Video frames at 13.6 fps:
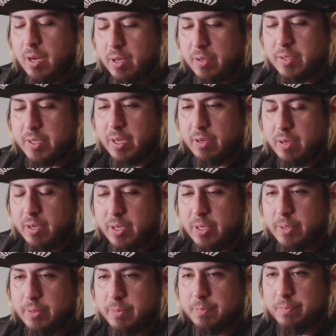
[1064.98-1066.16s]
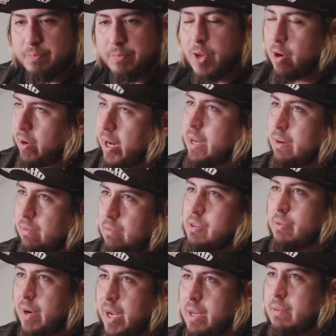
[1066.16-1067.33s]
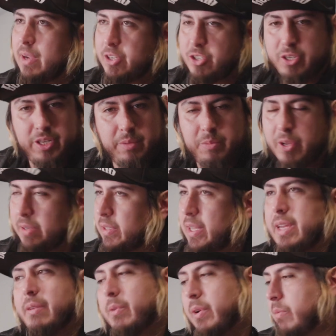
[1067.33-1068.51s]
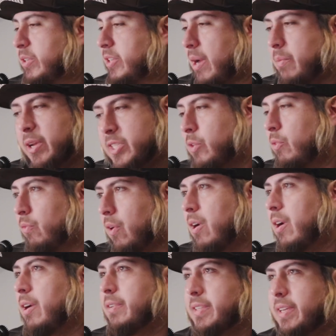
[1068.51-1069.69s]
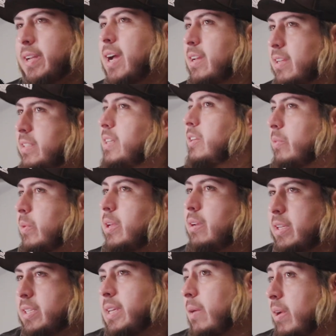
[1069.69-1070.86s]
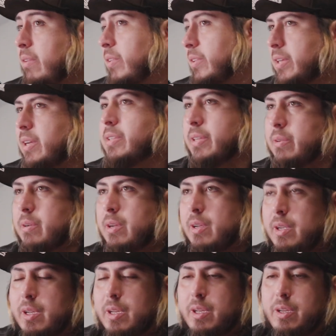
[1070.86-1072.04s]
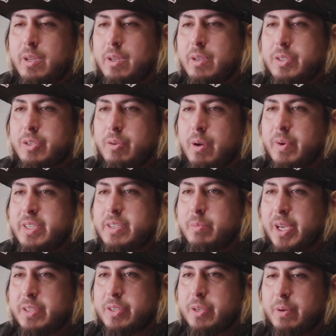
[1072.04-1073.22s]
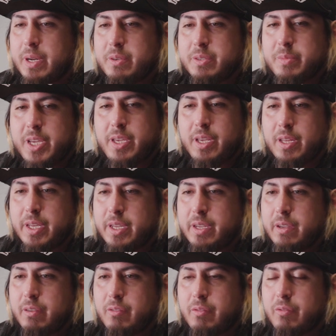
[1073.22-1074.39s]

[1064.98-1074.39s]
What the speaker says: And I was like, all right, you're right. I should keep doing it. Like, it was, I went too far to not continue it, is how I felt also. So I went to Mexico and I was making like